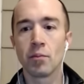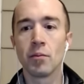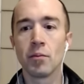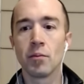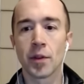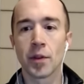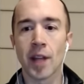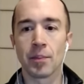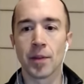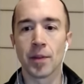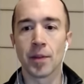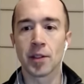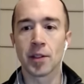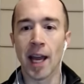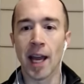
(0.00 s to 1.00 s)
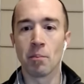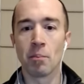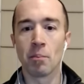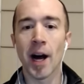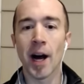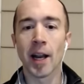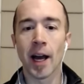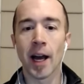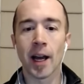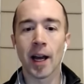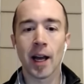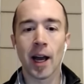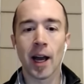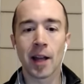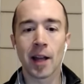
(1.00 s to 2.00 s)
skip this game, but I,
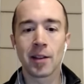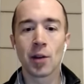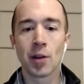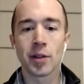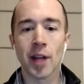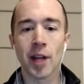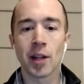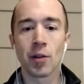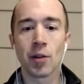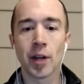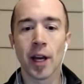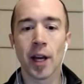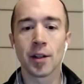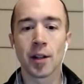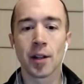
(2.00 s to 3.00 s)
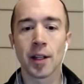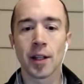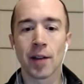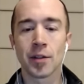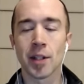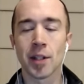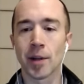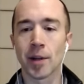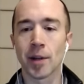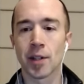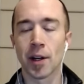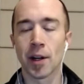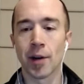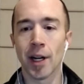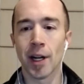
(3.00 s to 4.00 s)
I do think you could give some
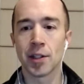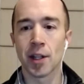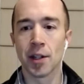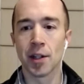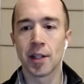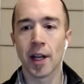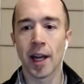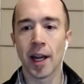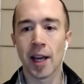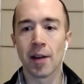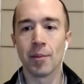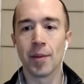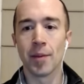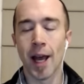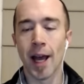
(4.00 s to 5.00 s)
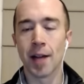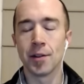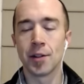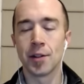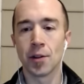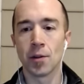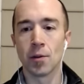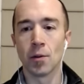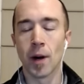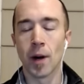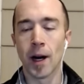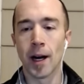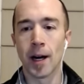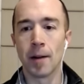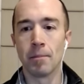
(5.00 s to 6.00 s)
consideration to him and to
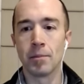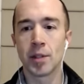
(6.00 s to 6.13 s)
um,